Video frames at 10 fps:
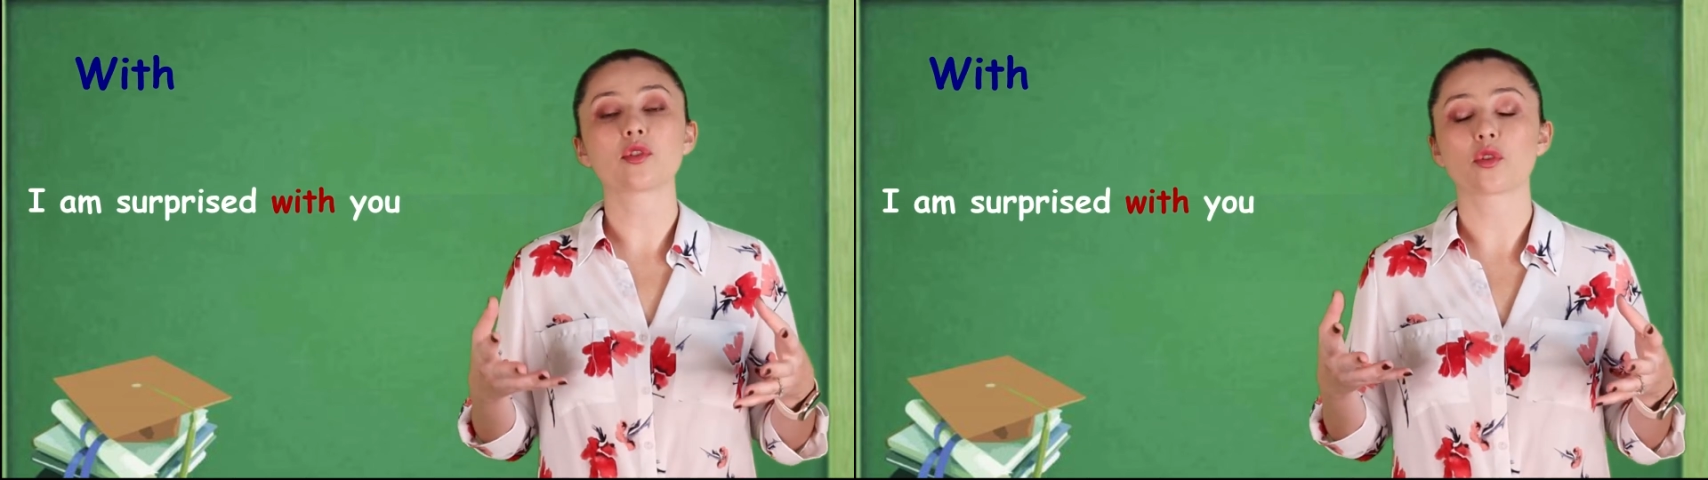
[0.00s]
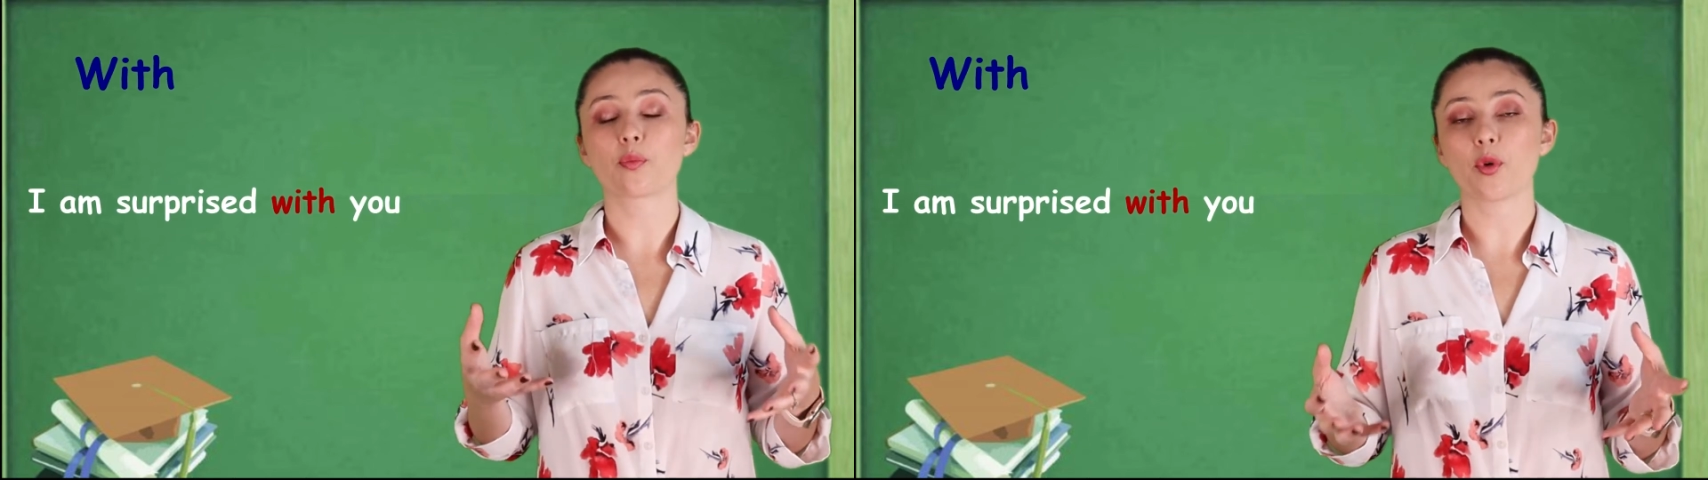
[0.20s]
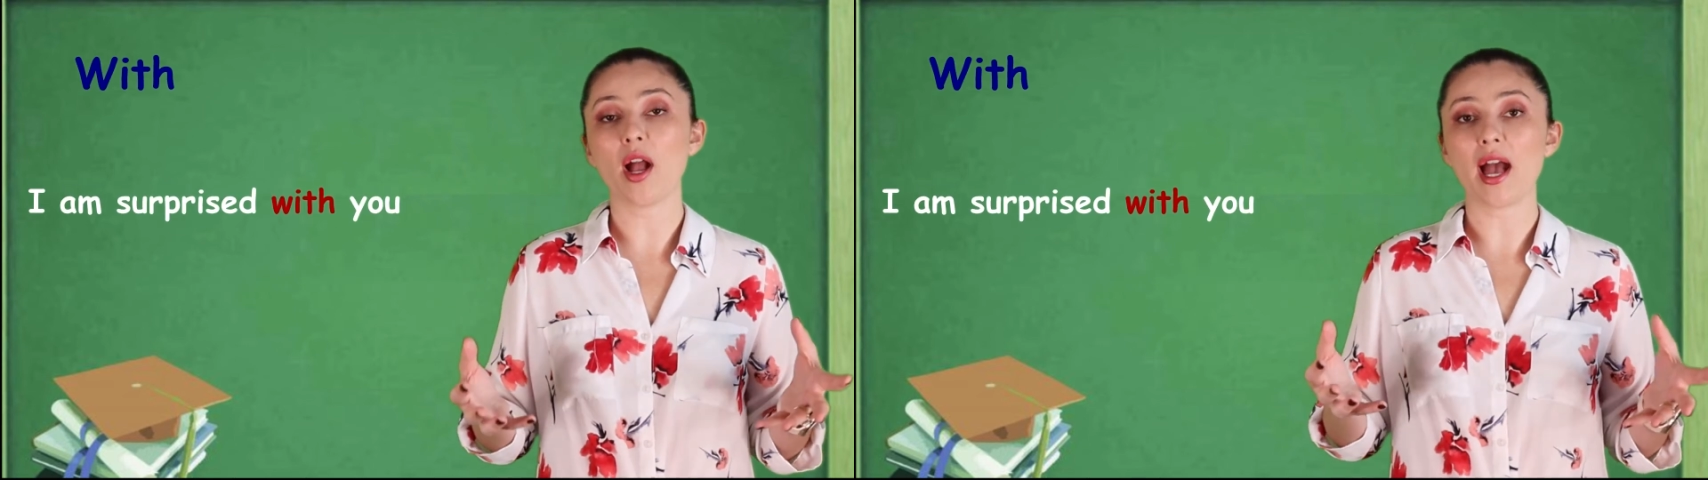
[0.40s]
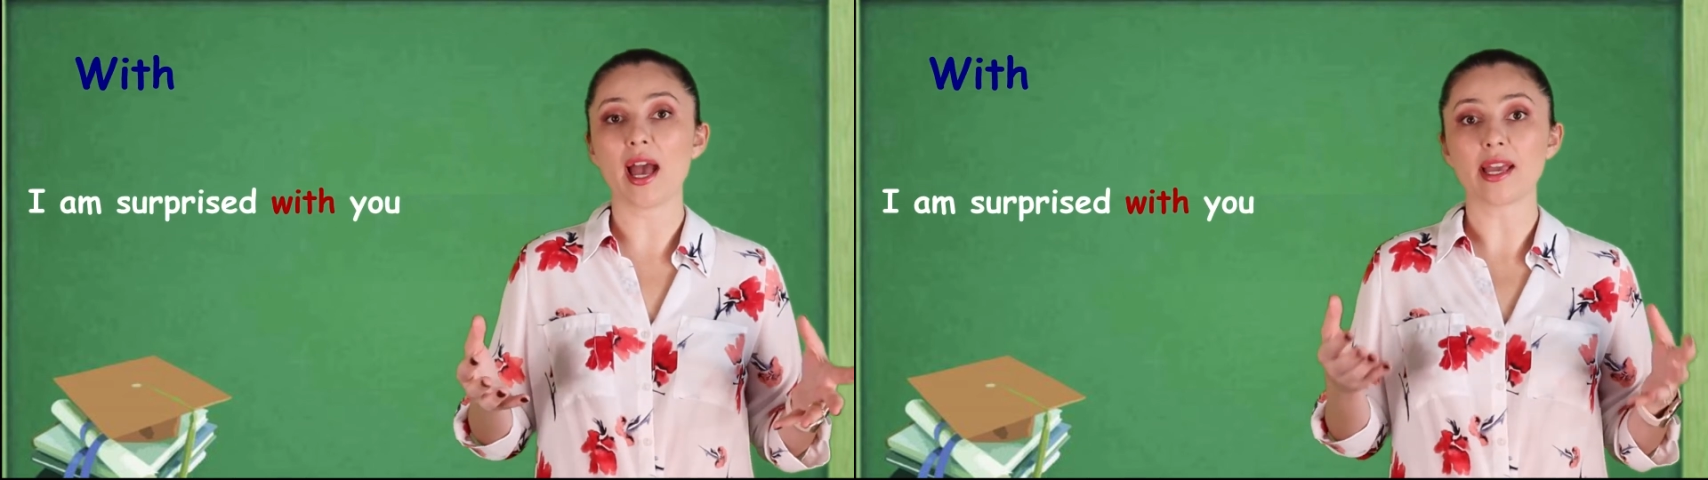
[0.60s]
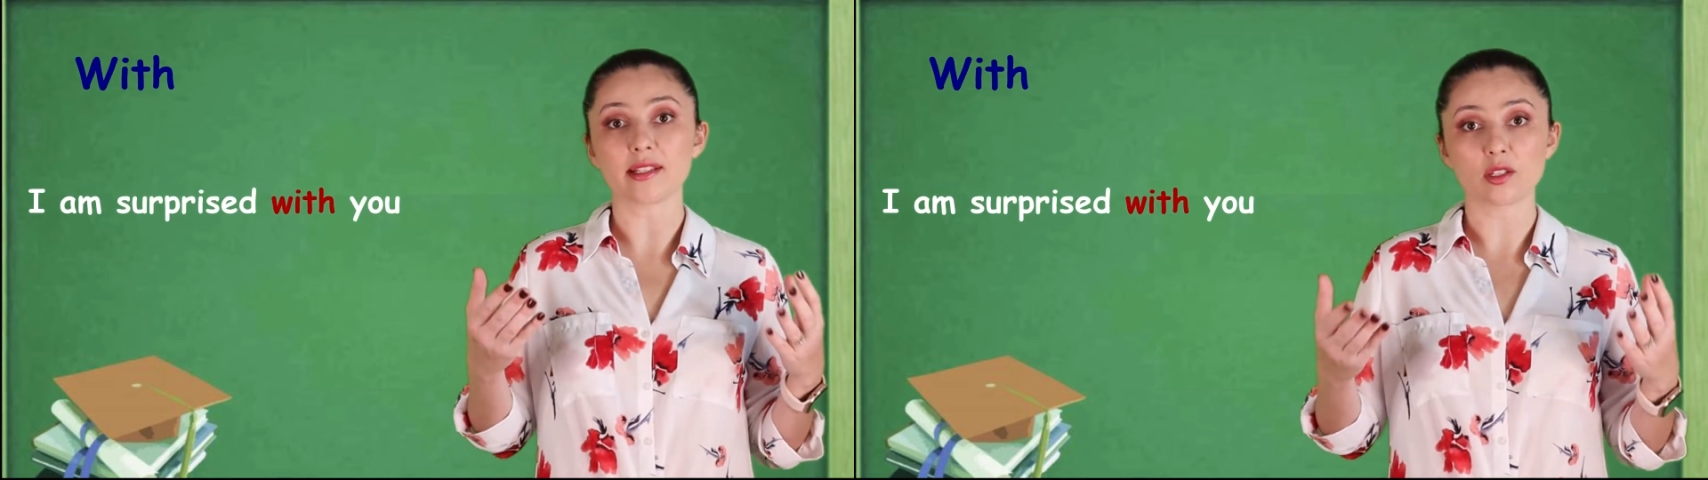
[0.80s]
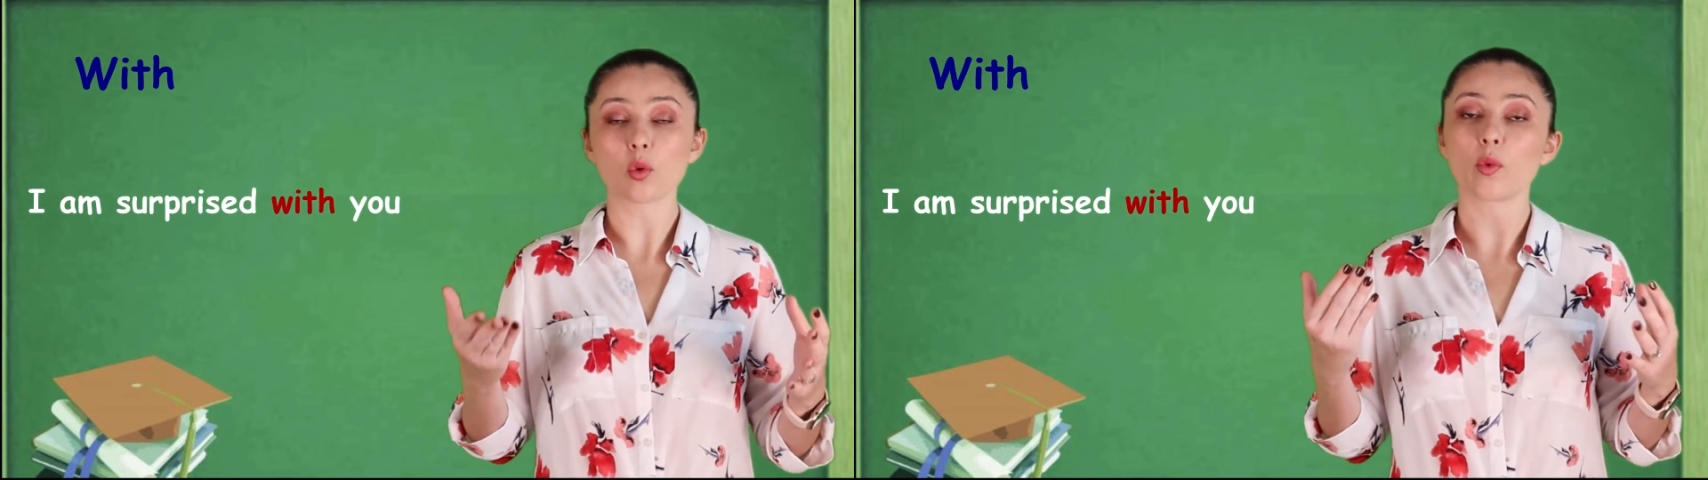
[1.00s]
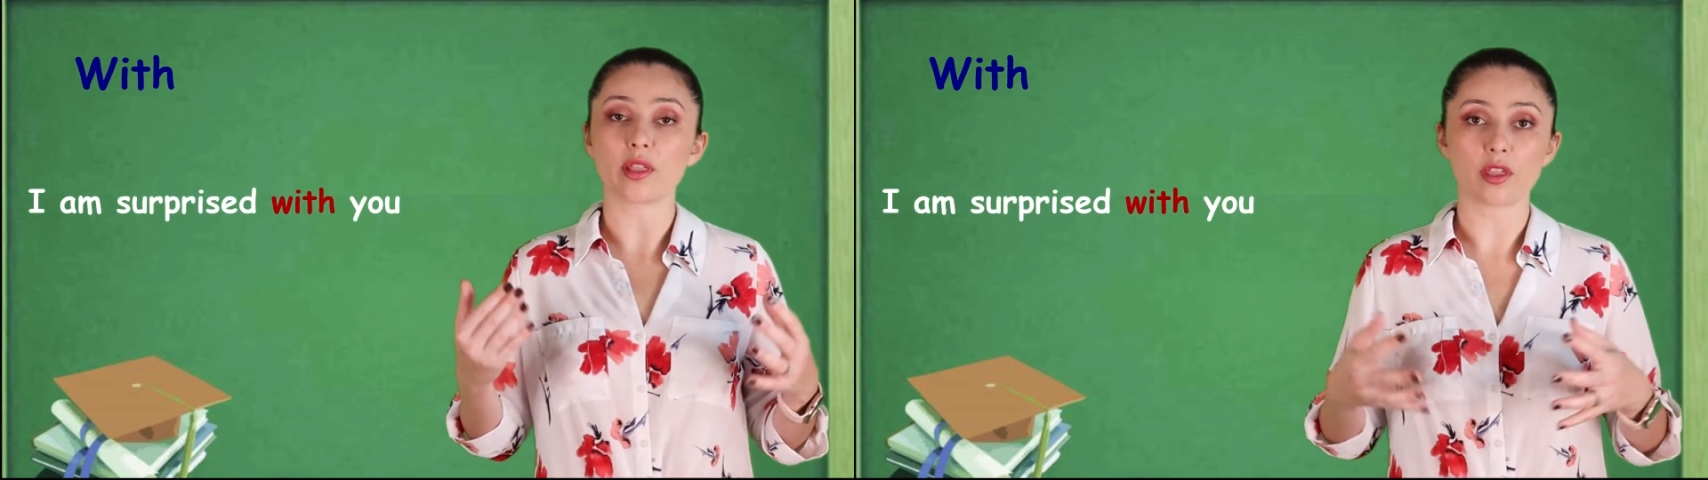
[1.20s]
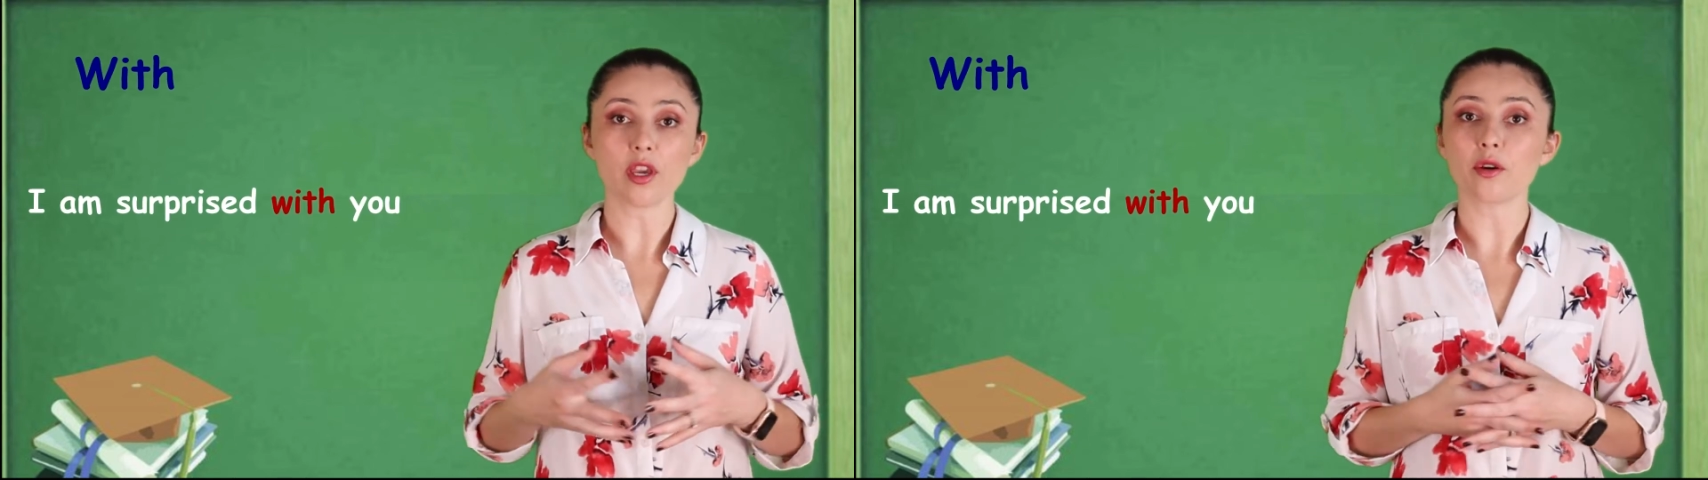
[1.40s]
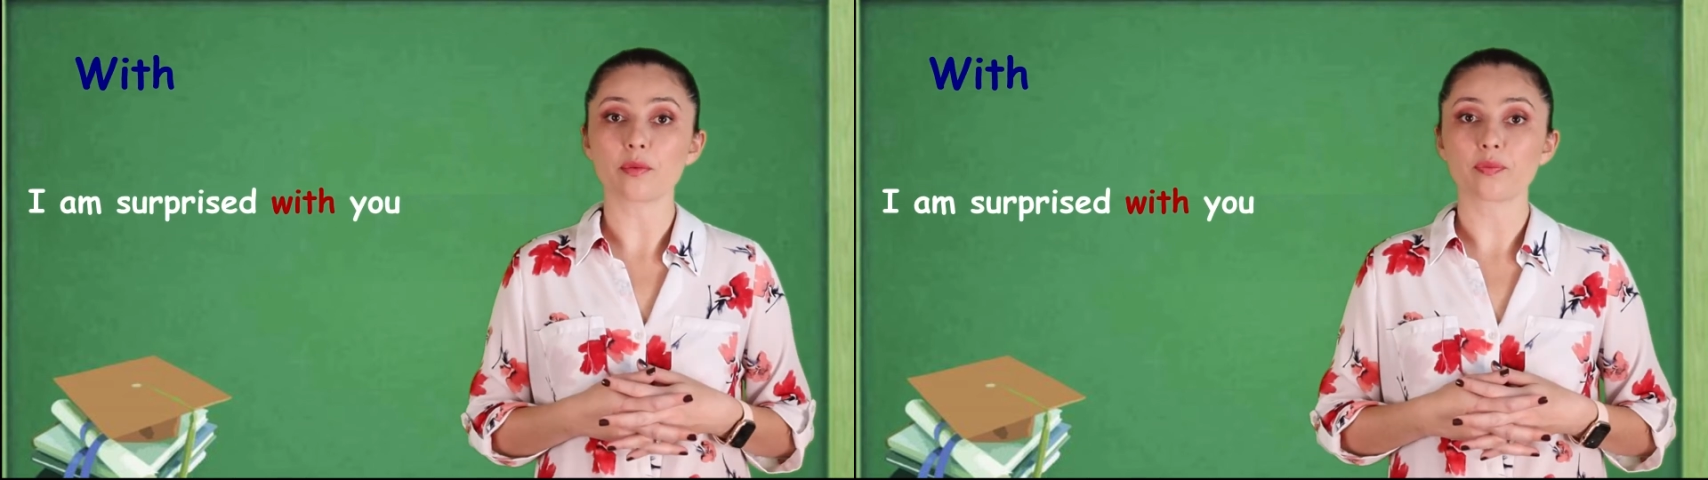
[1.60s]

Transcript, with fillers: surprised with you.